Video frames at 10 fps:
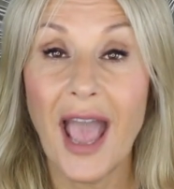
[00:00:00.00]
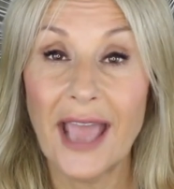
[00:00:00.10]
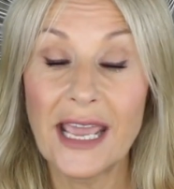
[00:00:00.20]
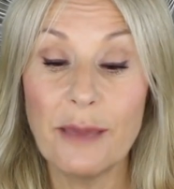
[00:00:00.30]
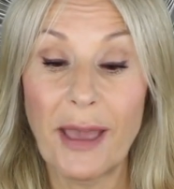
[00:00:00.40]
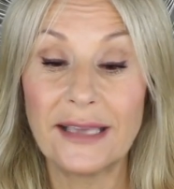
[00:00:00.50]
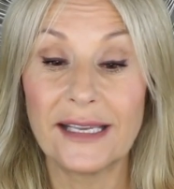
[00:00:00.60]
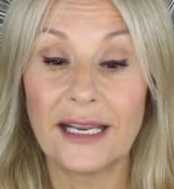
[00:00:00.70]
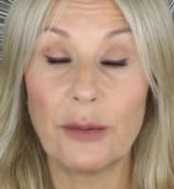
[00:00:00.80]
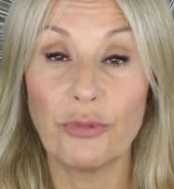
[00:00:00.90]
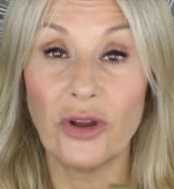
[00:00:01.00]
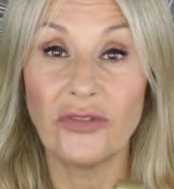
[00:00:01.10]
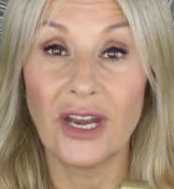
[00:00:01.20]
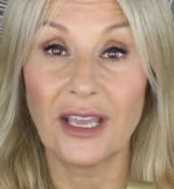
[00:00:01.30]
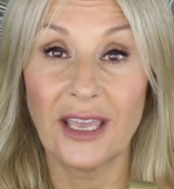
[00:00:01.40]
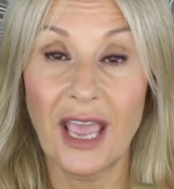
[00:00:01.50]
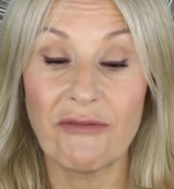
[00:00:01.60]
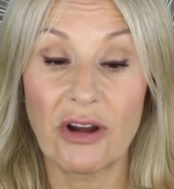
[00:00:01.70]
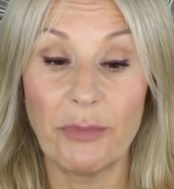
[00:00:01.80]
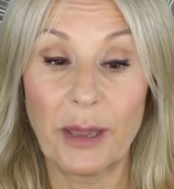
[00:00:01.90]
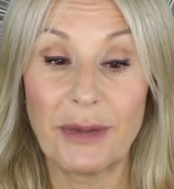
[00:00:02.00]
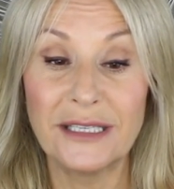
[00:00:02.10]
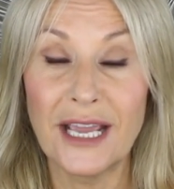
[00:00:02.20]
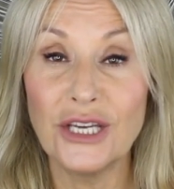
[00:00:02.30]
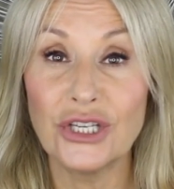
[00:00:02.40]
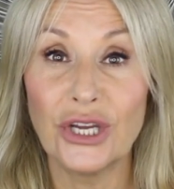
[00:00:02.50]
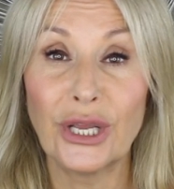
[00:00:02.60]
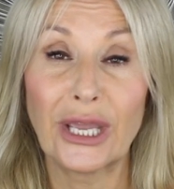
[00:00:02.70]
and he basically proved that it could get rid of pigmentation,